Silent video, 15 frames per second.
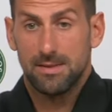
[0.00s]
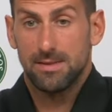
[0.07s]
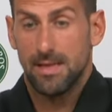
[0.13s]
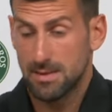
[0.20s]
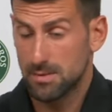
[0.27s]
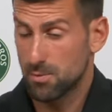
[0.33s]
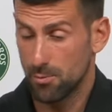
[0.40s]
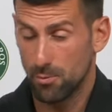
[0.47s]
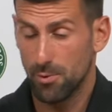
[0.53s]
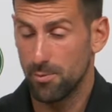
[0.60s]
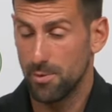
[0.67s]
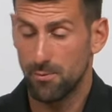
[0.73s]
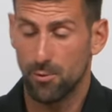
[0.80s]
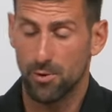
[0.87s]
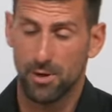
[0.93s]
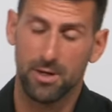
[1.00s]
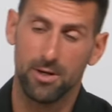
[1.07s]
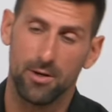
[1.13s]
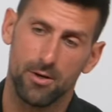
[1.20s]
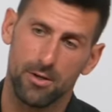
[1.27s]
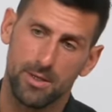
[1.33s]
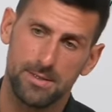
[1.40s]
that's what we've been
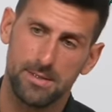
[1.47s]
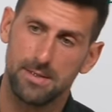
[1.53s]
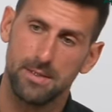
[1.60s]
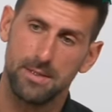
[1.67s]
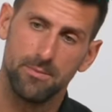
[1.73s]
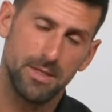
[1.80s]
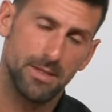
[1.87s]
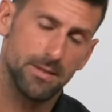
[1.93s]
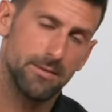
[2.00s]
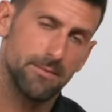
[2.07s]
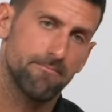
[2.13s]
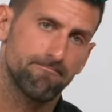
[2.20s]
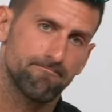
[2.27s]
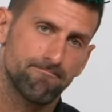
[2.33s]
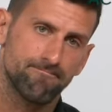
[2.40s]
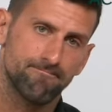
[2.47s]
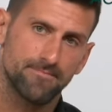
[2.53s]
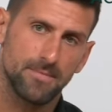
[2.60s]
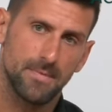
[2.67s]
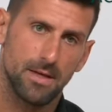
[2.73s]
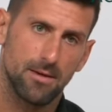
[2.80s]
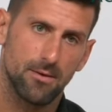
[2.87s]
working on as a team, and
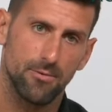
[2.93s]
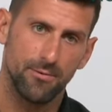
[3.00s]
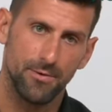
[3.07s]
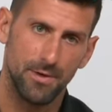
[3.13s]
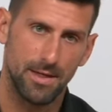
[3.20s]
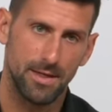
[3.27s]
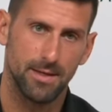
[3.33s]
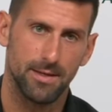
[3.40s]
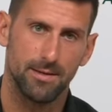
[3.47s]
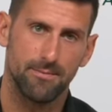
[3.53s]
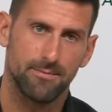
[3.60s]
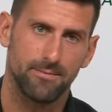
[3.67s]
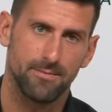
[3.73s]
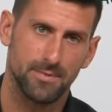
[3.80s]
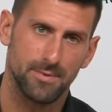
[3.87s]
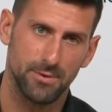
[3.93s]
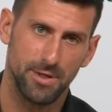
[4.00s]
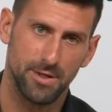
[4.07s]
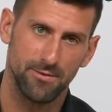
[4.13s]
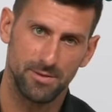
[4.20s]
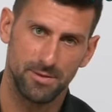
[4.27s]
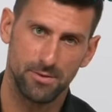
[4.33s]
hopefully will
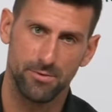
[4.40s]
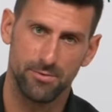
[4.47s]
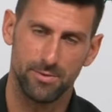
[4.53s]
give us good